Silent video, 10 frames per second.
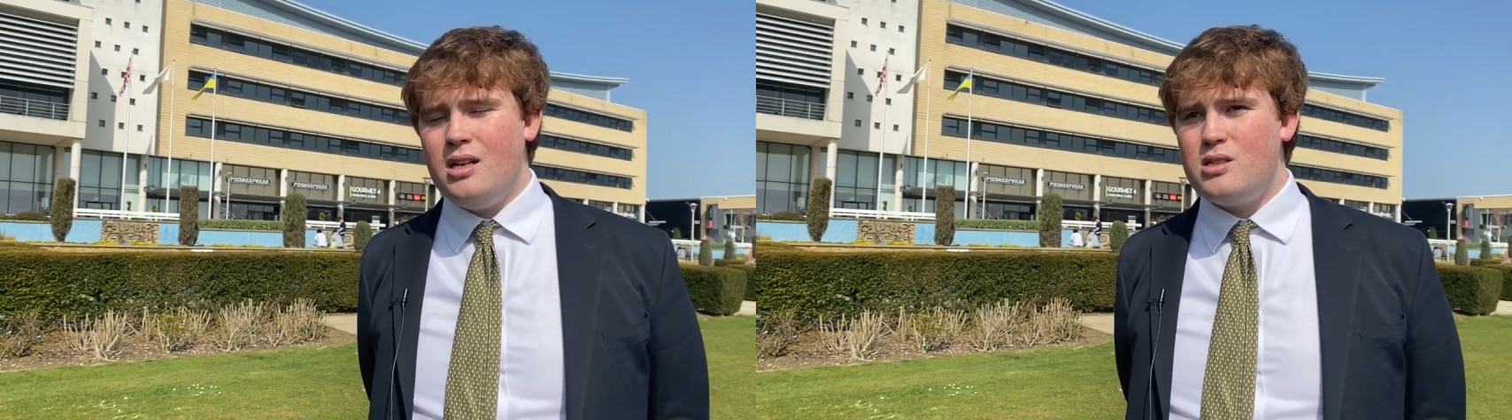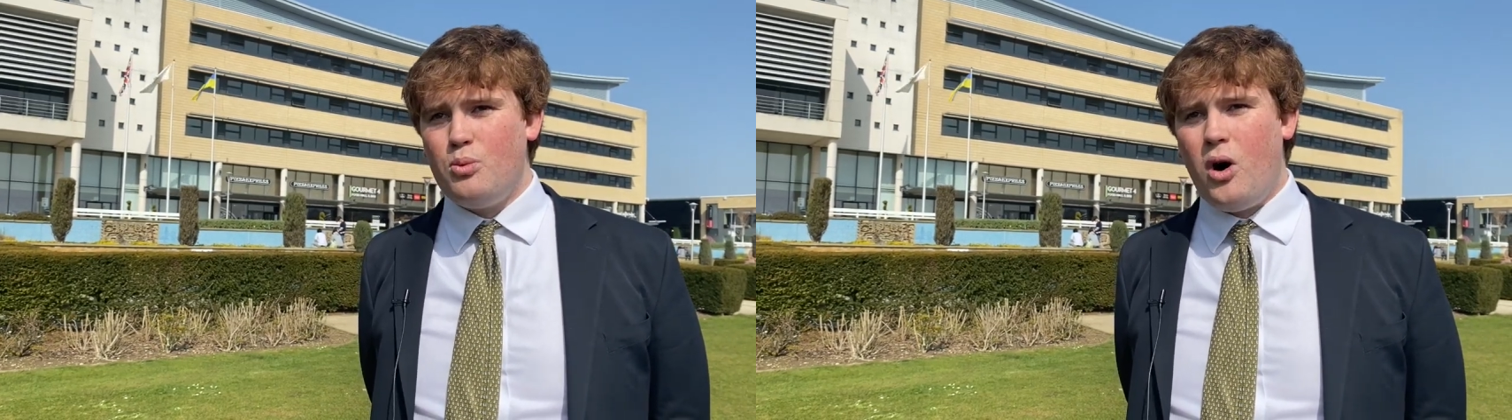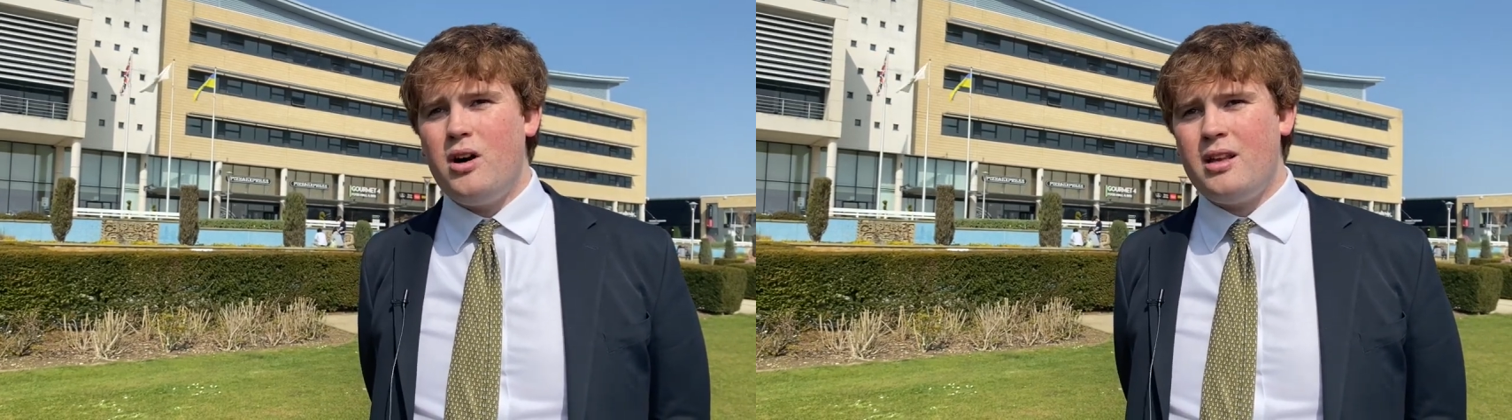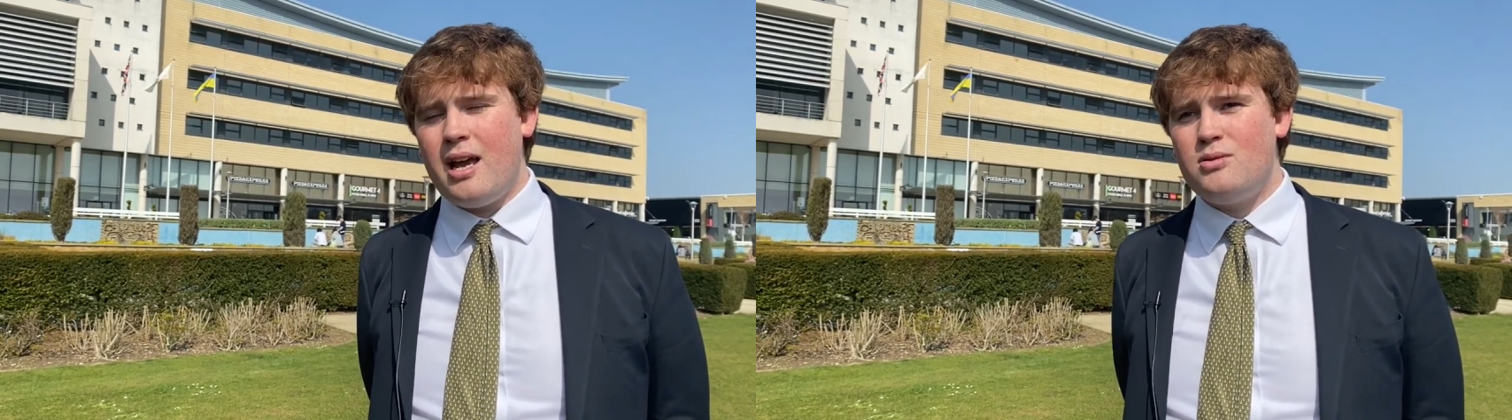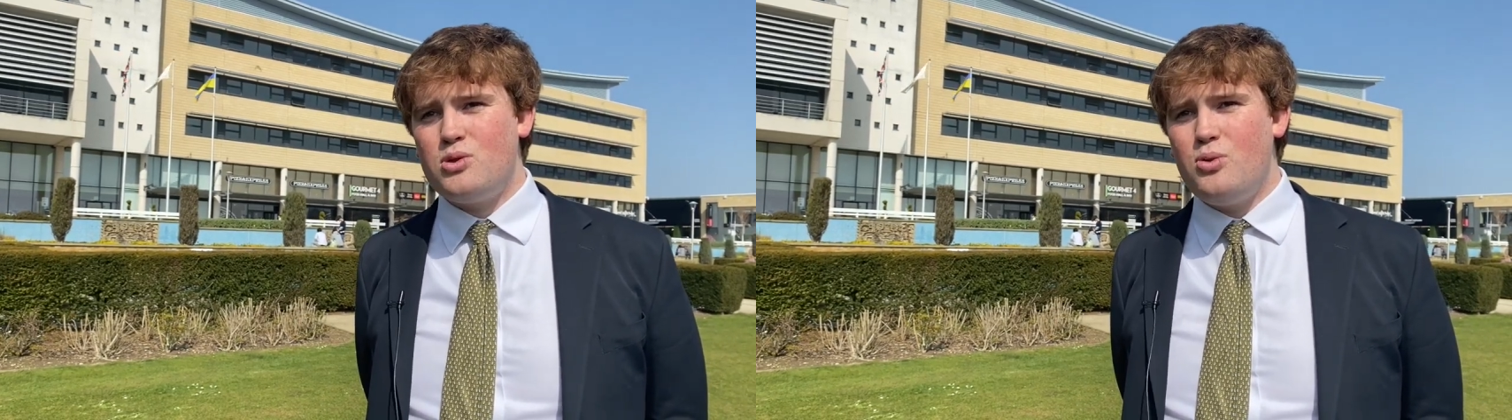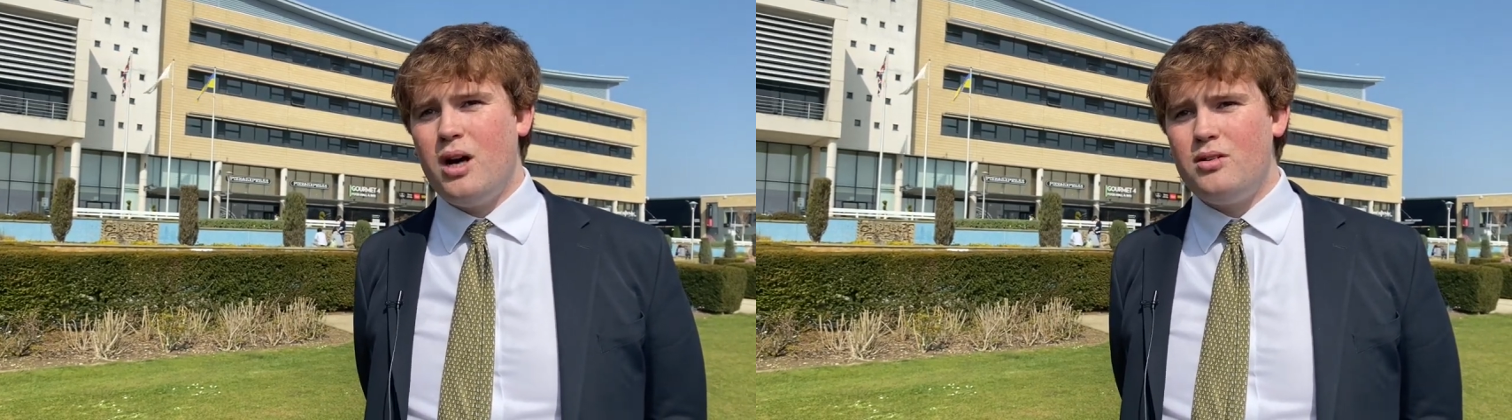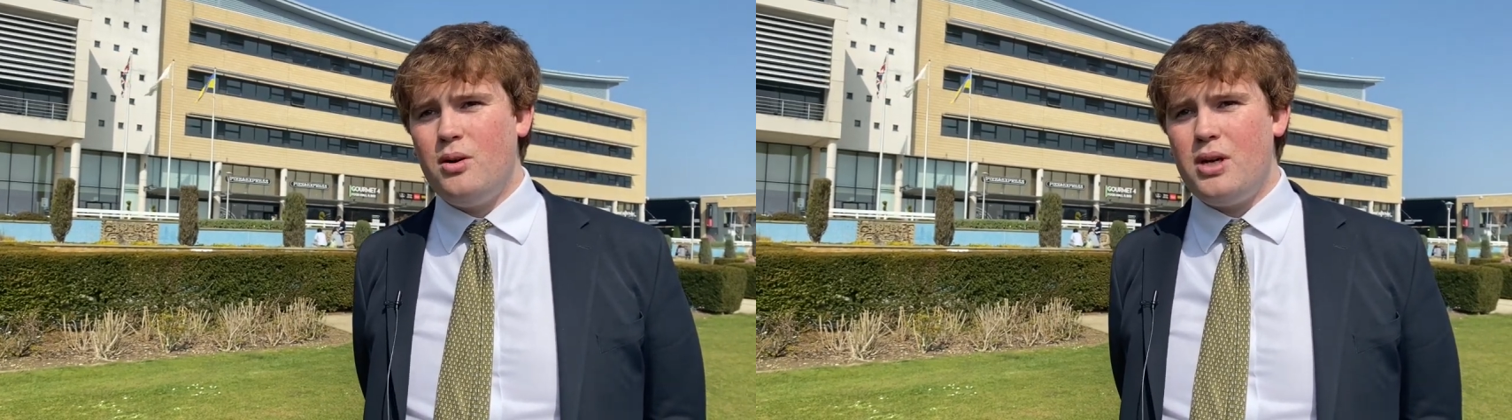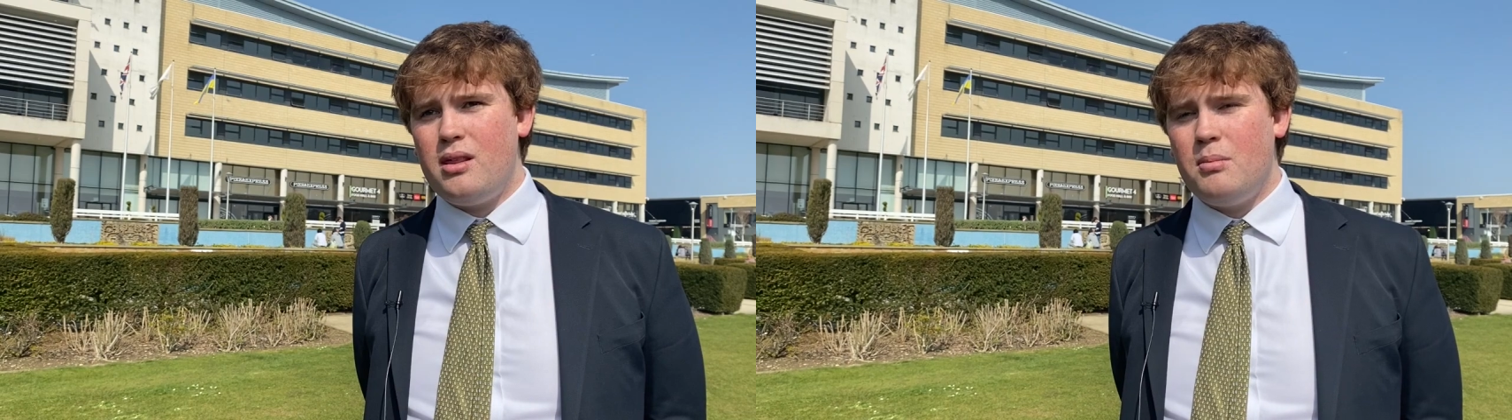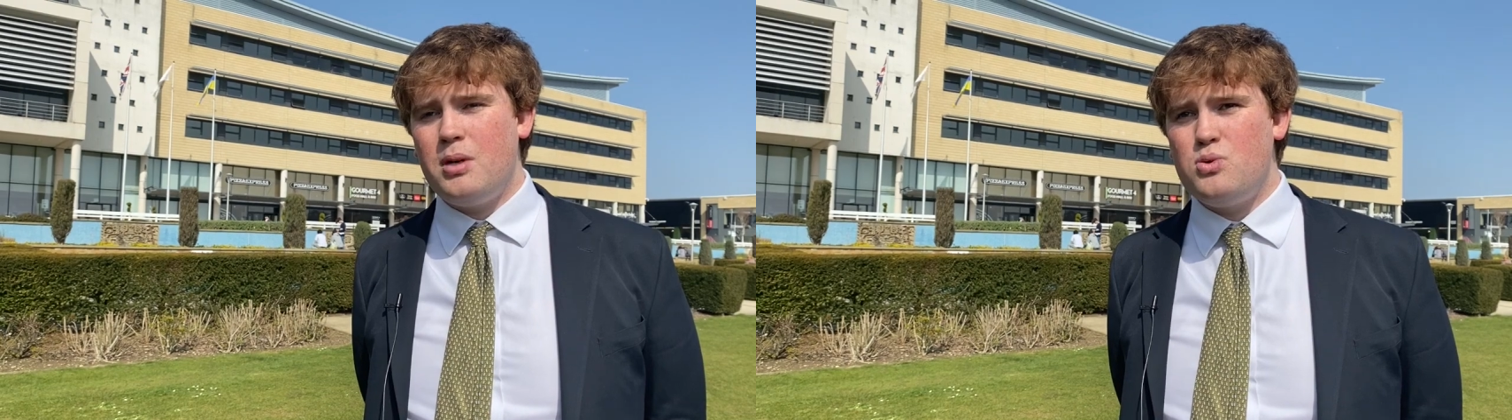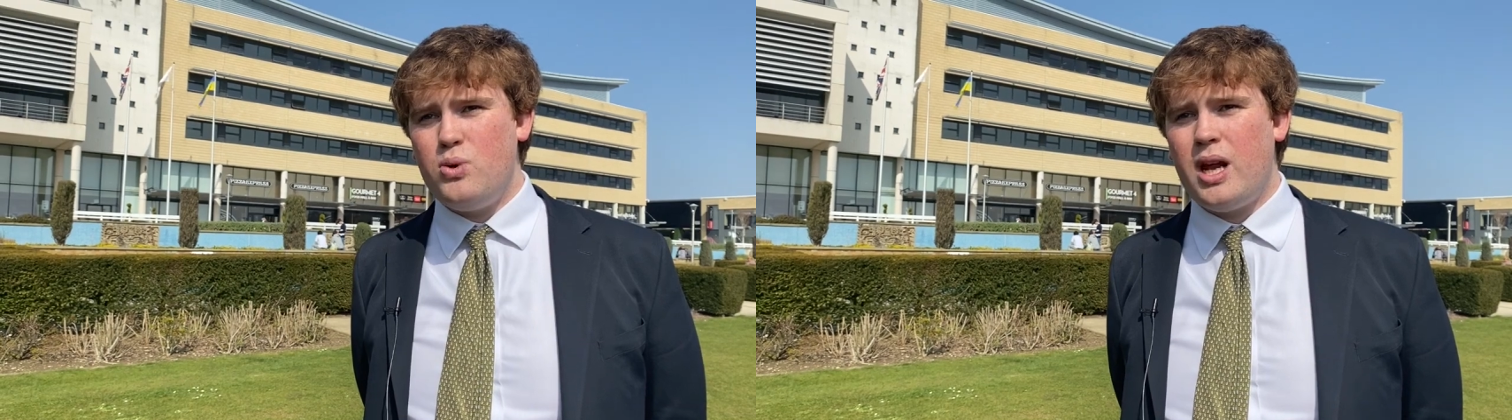as to why the council can't do anything
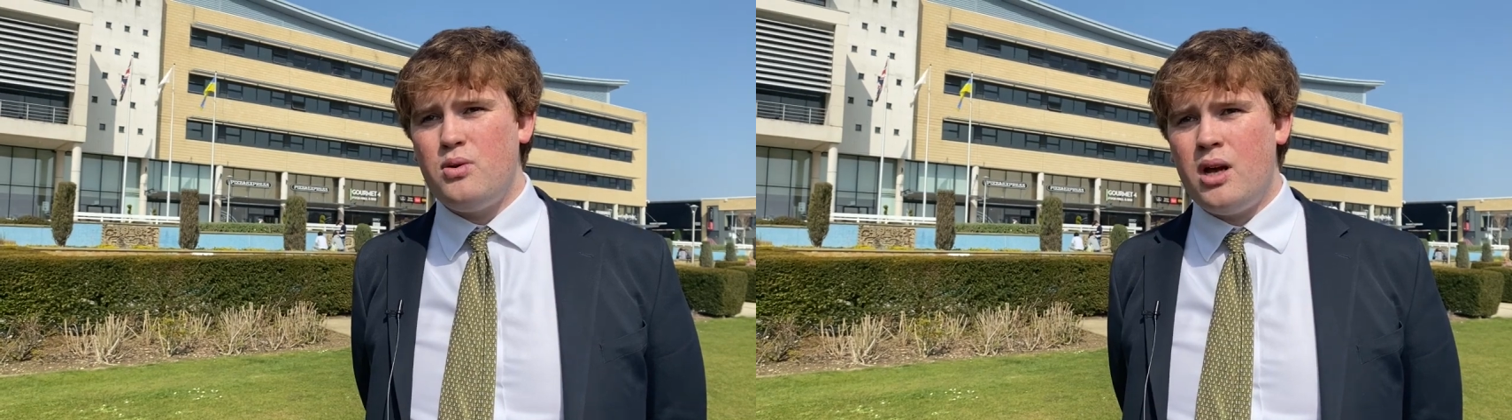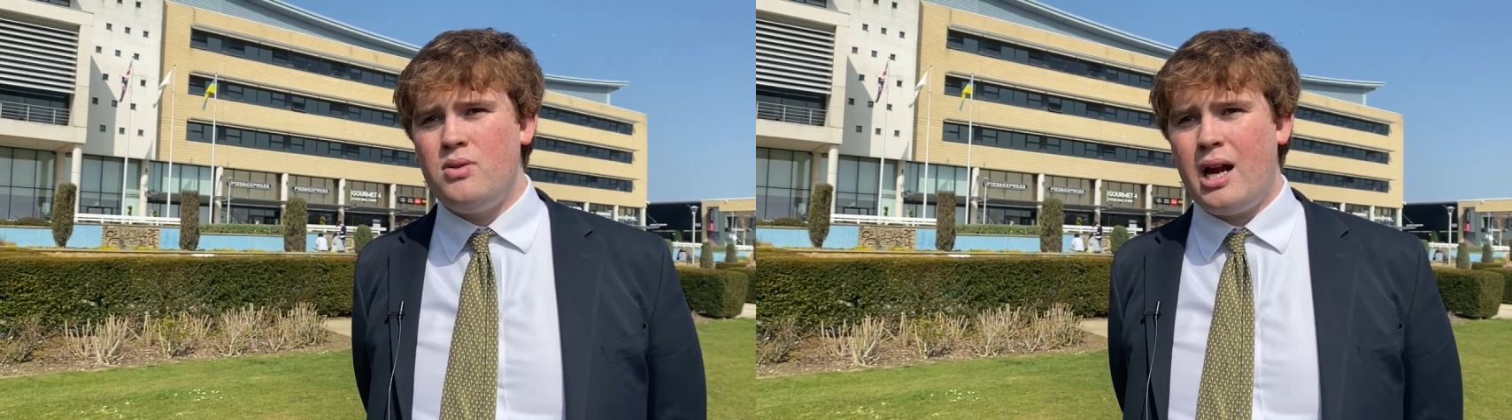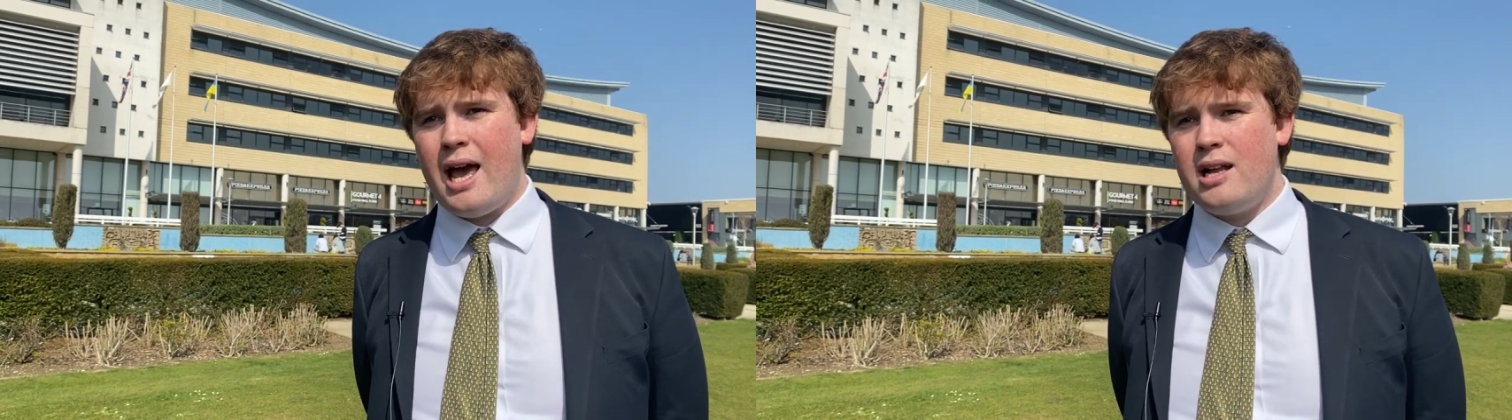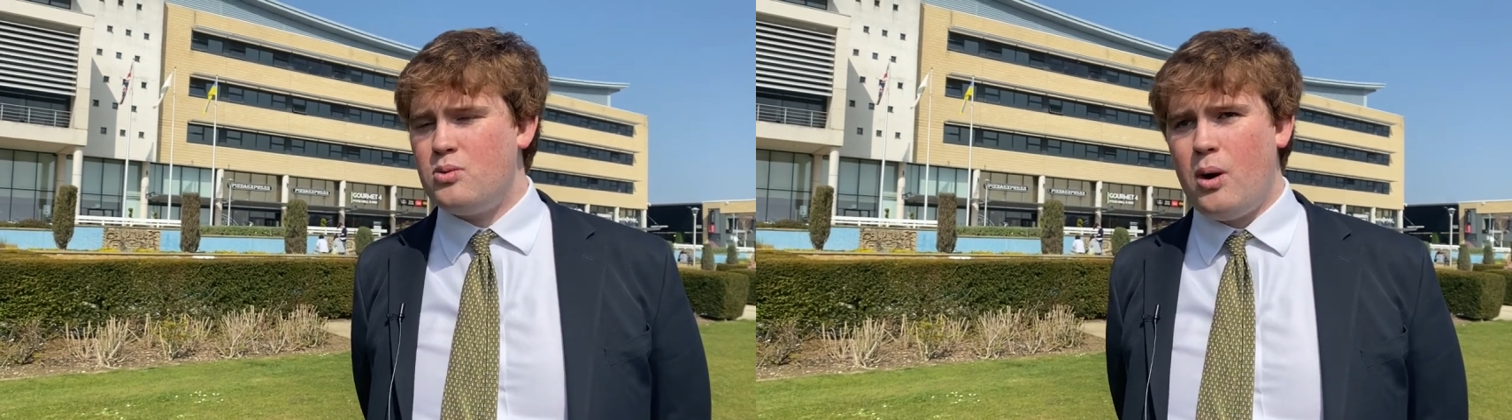because we don't own the land.